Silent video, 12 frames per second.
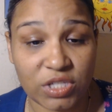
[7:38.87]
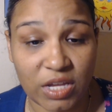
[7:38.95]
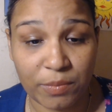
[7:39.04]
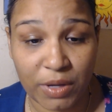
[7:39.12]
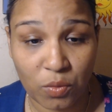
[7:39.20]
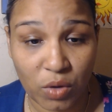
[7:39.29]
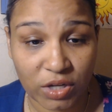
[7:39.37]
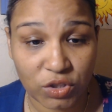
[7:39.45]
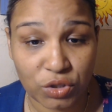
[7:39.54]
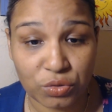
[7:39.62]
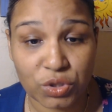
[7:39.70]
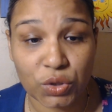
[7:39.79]
they may want
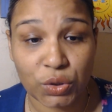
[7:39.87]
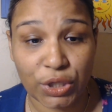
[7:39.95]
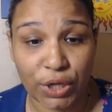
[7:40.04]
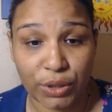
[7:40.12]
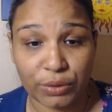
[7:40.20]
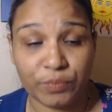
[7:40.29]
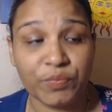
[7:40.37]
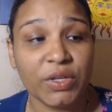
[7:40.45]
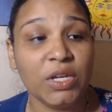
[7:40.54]
you to know.